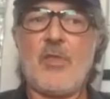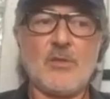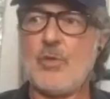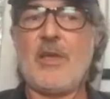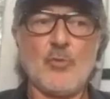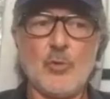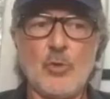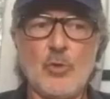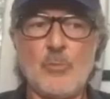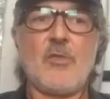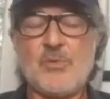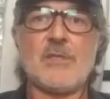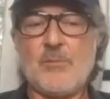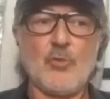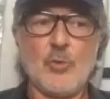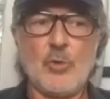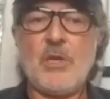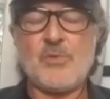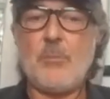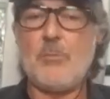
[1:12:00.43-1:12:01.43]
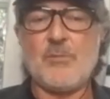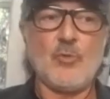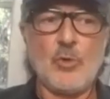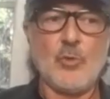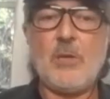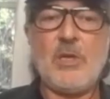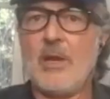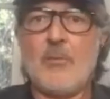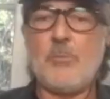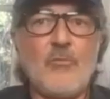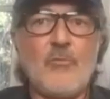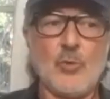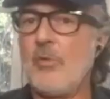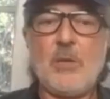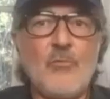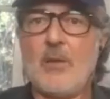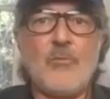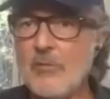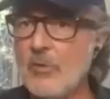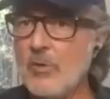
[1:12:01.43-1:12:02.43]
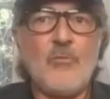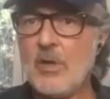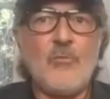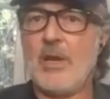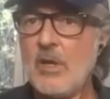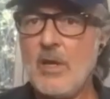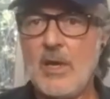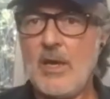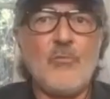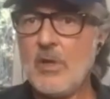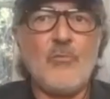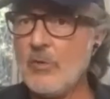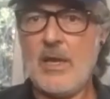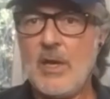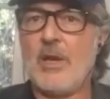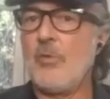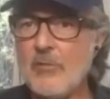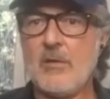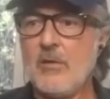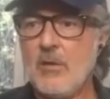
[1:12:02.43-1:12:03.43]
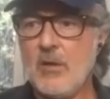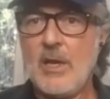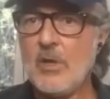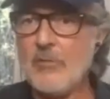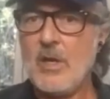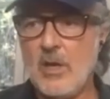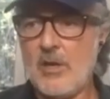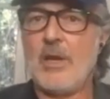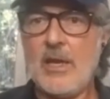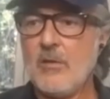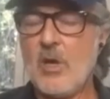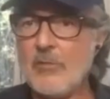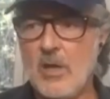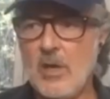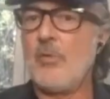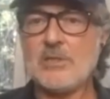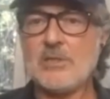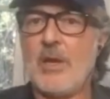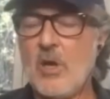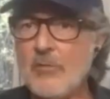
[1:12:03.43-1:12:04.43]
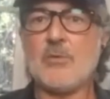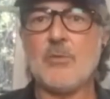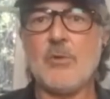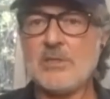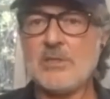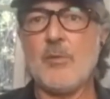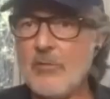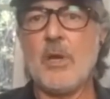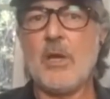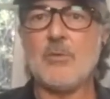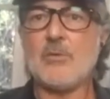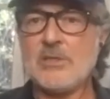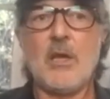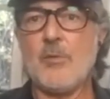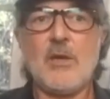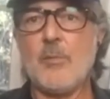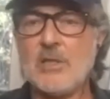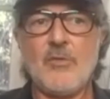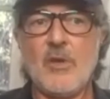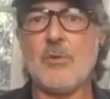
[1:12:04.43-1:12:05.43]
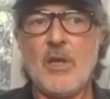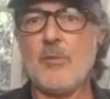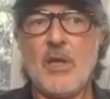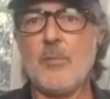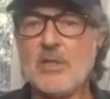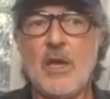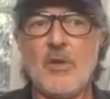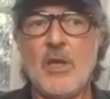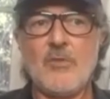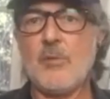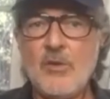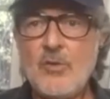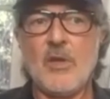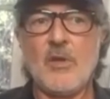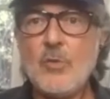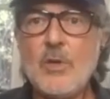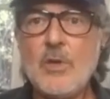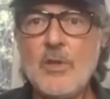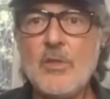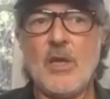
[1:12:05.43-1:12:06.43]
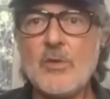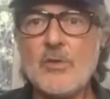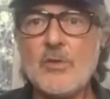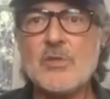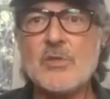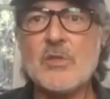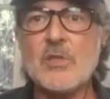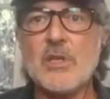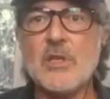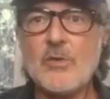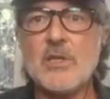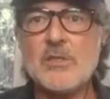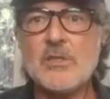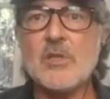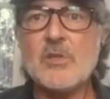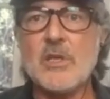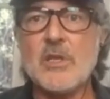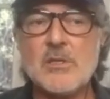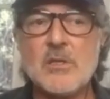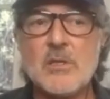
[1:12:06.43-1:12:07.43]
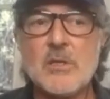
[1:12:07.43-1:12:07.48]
and groups and people that I never had had a lot of contact with in my life. And in doing those things,